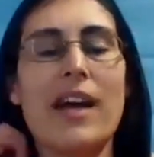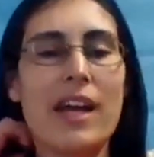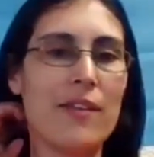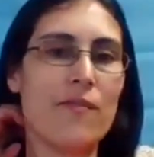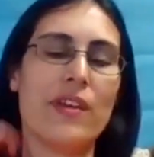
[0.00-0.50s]
go
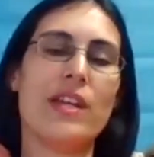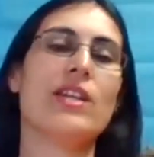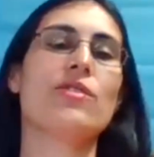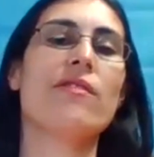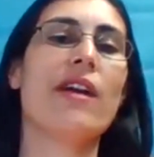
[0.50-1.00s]
ahead and
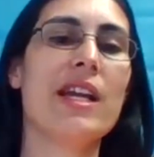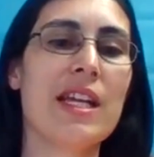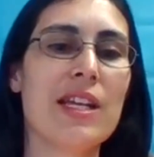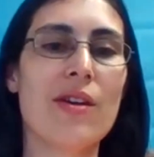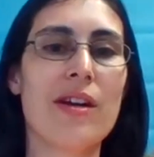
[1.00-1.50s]
finish
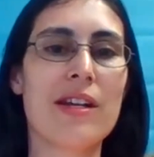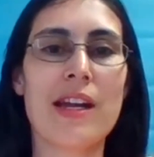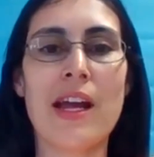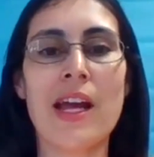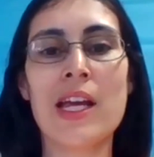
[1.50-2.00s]
writing
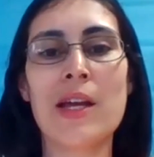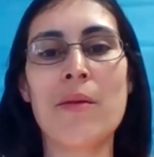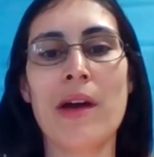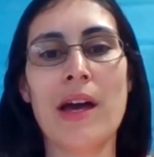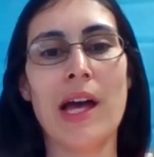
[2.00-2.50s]
your
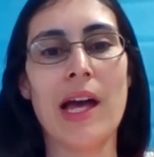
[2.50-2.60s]
name.